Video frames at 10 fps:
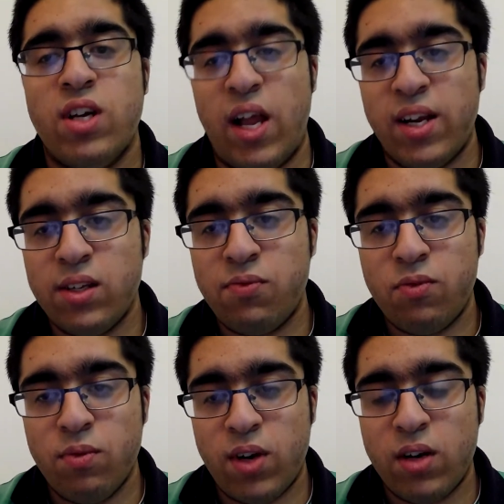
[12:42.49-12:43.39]
Like it's
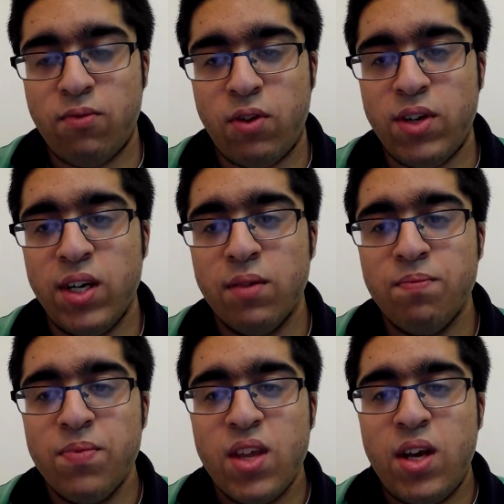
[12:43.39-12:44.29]
kind of
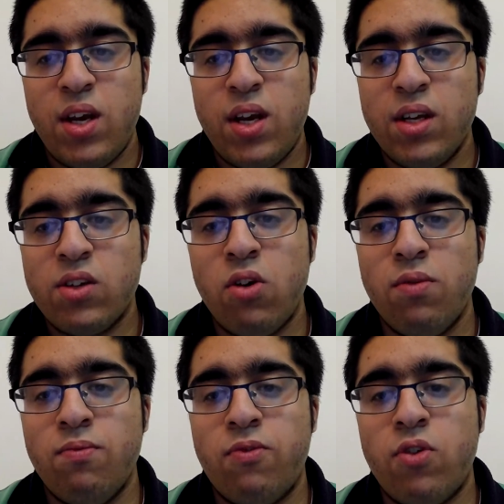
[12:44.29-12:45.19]
it's
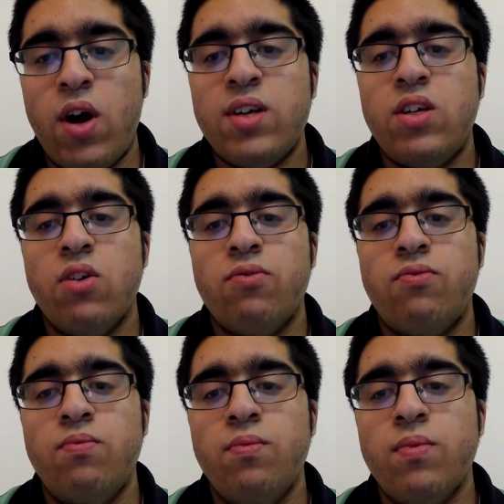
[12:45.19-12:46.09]
got variety of,
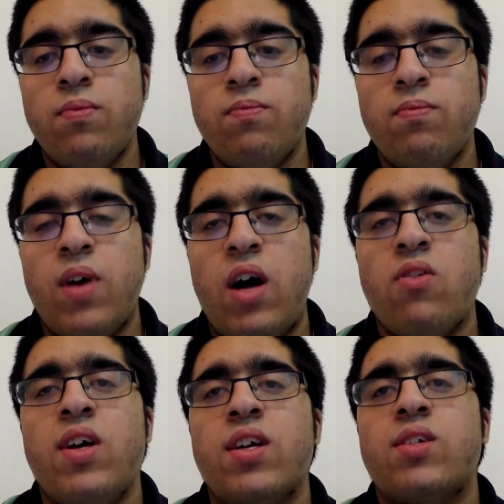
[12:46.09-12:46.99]
how do
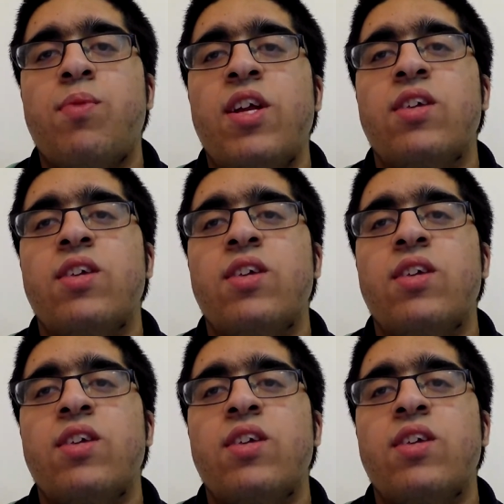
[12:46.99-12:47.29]
I explain it?